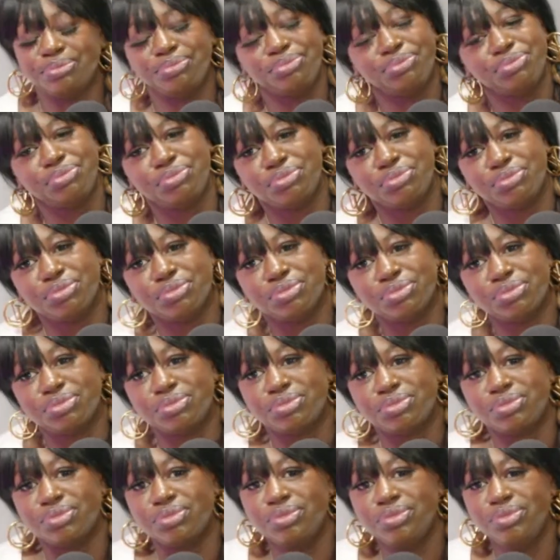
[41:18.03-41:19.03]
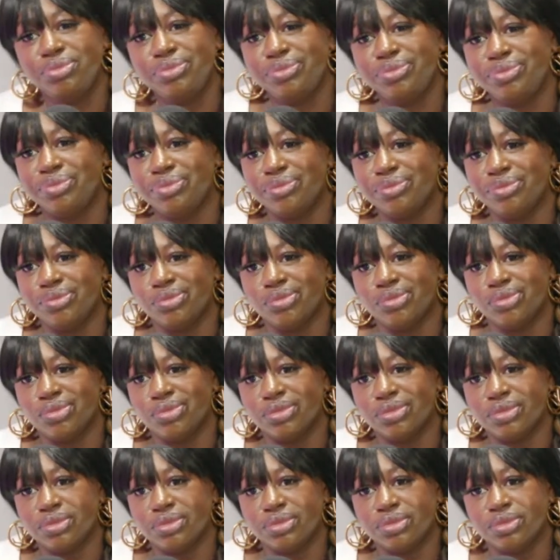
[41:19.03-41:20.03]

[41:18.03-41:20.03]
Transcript: Try something. You have to try and fail,